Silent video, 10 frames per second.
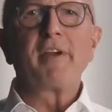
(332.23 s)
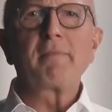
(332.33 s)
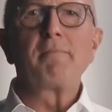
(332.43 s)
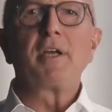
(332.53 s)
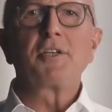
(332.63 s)

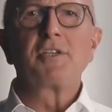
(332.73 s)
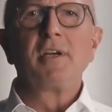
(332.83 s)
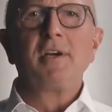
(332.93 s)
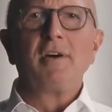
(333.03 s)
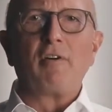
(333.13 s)
high
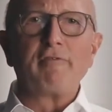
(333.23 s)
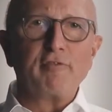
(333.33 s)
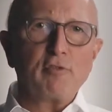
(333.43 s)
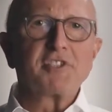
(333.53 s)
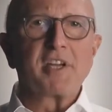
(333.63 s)
efficiency.
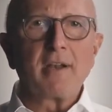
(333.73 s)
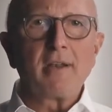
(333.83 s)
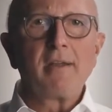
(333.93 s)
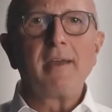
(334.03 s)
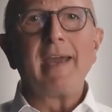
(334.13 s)

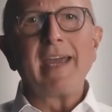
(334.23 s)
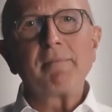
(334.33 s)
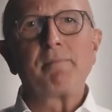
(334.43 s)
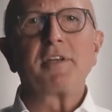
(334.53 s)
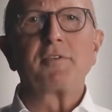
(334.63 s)

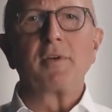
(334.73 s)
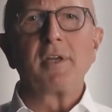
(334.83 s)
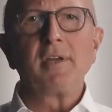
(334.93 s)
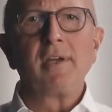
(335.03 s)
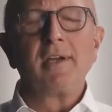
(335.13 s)
It
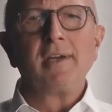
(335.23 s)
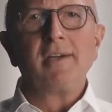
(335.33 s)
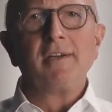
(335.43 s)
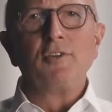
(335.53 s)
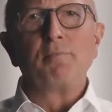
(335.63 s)
consists of
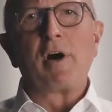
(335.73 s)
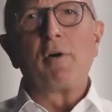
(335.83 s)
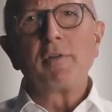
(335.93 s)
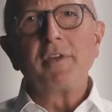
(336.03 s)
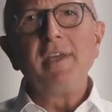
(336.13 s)
two
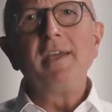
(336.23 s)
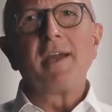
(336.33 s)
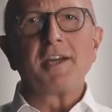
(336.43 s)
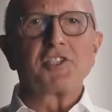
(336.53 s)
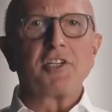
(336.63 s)
high-performance
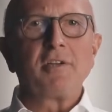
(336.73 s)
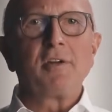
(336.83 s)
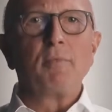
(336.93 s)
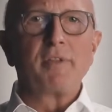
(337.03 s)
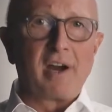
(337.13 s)
electrodes,
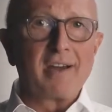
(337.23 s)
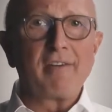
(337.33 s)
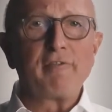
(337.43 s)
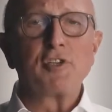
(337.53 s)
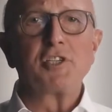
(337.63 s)

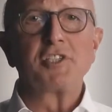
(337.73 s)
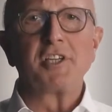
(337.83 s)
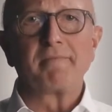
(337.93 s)
each with